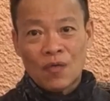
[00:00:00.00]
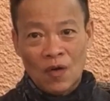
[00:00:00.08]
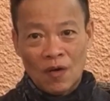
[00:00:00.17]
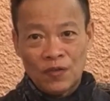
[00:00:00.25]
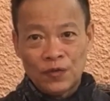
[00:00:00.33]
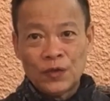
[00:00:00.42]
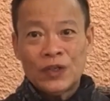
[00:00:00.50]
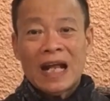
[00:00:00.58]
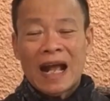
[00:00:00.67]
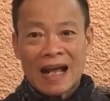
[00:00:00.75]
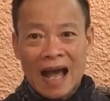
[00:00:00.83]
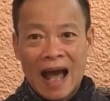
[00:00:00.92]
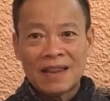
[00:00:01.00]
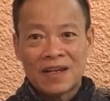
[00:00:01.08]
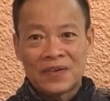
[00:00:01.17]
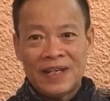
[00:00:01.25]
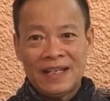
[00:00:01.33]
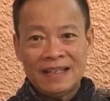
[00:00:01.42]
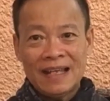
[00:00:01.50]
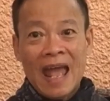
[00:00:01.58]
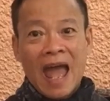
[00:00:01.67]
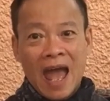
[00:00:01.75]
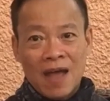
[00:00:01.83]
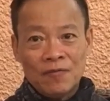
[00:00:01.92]
for food coloring
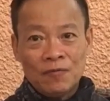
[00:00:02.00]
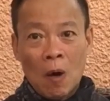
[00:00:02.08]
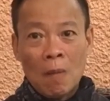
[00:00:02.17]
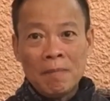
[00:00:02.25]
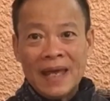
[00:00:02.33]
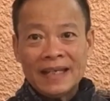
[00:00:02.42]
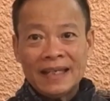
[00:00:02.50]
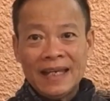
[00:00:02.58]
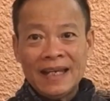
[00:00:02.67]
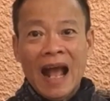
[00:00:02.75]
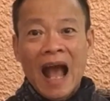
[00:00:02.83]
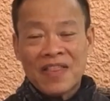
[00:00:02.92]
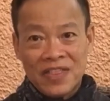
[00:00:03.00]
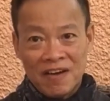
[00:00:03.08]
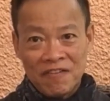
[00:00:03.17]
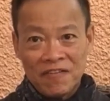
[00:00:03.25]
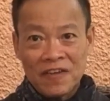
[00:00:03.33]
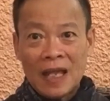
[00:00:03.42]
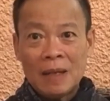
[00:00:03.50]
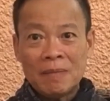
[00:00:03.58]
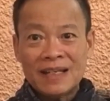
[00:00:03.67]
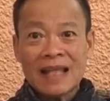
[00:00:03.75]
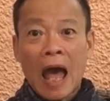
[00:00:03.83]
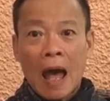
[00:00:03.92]
and for making the
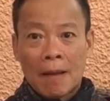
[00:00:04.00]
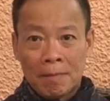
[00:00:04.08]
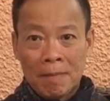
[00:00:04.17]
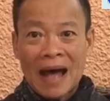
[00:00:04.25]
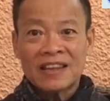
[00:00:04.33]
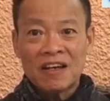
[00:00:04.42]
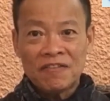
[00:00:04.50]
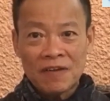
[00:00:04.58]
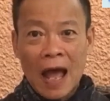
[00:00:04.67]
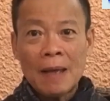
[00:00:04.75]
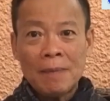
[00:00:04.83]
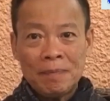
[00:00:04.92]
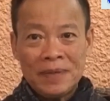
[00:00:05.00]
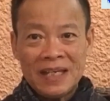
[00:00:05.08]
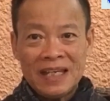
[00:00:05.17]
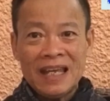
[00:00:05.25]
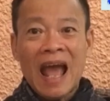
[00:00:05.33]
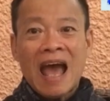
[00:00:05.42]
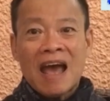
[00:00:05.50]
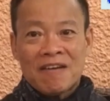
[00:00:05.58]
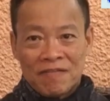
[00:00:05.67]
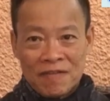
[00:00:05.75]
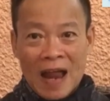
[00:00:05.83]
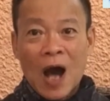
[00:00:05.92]
famous butterfly pea
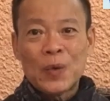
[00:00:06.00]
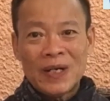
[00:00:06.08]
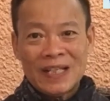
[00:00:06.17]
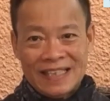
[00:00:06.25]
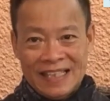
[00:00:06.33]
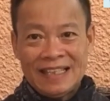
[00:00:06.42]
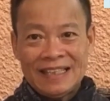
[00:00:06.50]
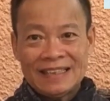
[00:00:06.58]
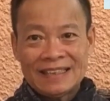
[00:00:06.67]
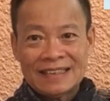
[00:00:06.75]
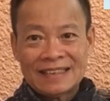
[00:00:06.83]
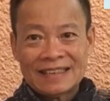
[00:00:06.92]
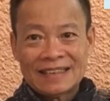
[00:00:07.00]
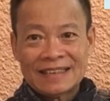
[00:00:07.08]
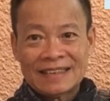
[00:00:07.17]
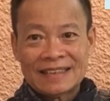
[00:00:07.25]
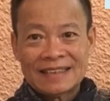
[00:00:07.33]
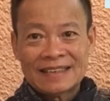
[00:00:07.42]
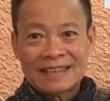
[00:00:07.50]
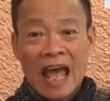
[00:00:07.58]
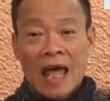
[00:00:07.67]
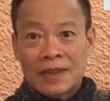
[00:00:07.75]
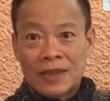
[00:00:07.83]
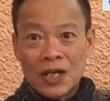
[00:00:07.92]
flower tea. Aha!
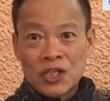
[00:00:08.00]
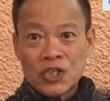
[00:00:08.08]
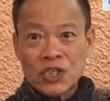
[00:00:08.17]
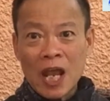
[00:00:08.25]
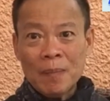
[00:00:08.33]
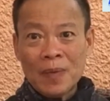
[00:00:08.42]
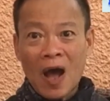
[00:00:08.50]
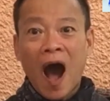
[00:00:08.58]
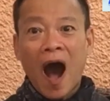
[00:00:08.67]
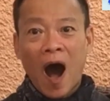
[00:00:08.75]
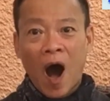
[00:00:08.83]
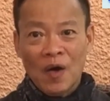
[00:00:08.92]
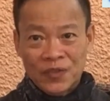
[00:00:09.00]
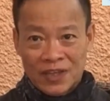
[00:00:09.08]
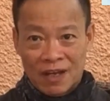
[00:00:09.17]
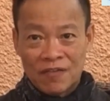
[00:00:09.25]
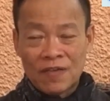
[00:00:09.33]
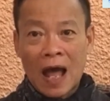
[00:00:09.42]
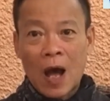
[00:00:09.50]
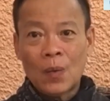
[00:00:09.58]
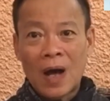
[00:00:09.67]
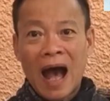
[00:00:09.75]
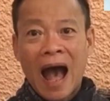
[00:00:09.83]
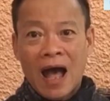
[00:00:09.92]
The shape of the
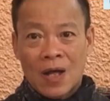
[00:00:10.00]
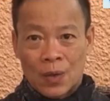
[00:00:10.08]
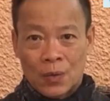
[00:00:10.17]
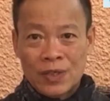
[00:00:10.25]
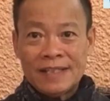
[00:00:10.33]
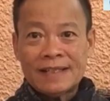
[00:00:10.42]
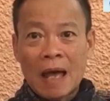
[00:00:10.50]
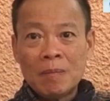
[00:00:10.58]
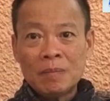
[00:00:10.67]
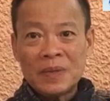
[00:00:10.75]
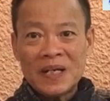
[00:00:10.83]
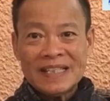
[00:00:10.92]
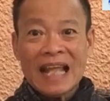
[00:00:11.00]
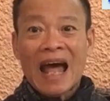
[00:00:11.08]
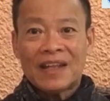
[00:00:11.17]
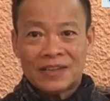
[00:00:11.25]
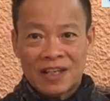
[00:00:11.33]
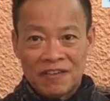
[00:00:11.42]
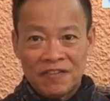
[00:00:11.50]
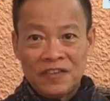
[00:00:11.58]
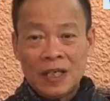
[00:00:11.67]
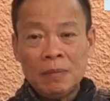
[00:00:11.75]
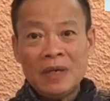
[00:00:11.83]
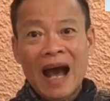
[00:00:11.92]
flower resembles the
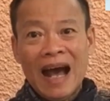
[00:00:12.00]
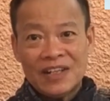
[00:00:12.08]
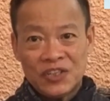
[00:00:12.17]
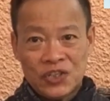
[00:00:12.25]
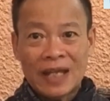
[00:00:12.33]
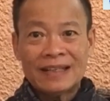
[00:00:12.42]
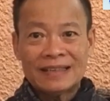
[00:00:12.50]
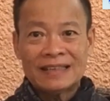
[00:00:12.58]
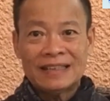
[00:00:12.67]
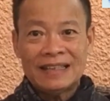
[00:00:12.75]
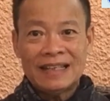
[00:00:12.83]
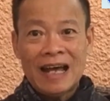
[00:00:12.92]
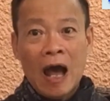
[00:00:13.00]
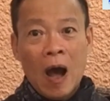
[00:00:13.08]
female genital